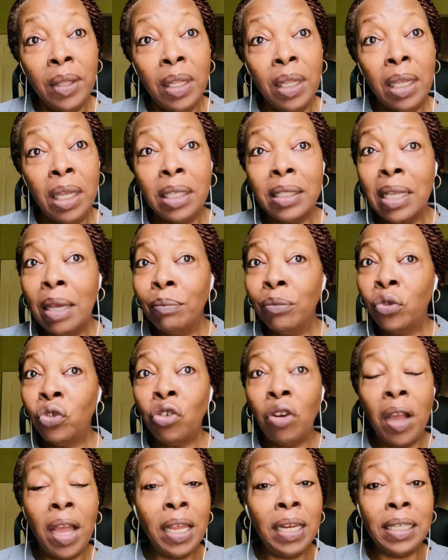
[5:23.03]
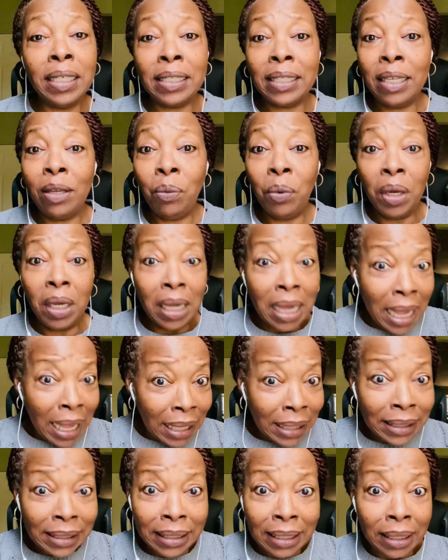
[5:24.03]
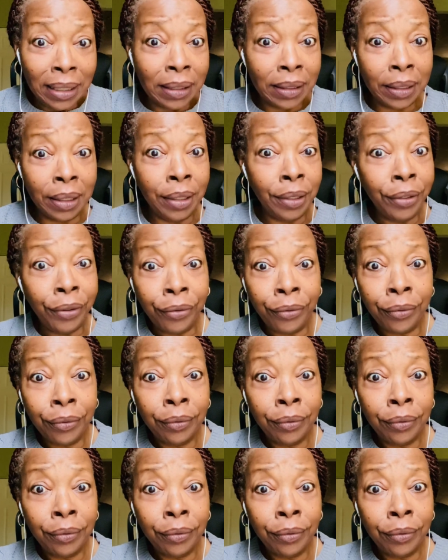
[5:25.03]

Cuz I'm trying to see what God sees in you.